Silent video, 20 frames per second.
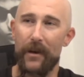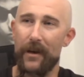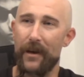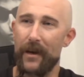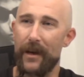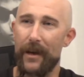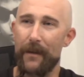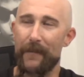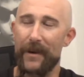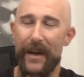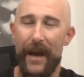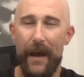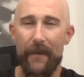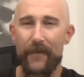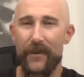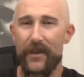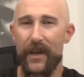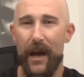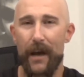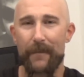I mean, half
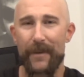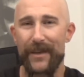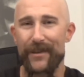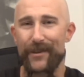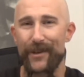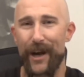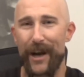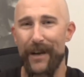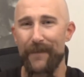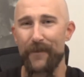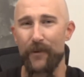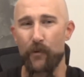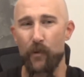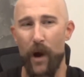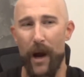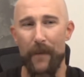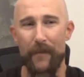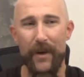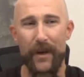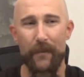the time he's not even
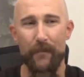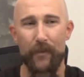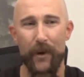rhyming,